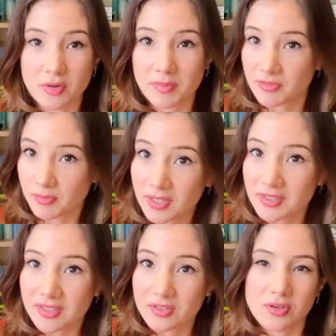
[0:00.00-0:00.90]
coming from
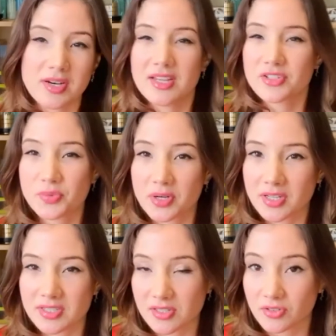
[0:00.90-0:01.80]
London or elsewhere
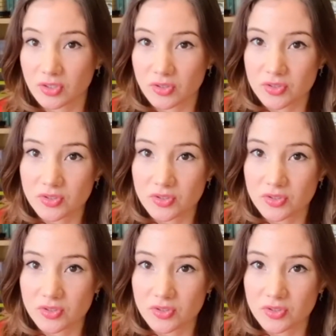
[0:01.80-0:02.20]
that's not too close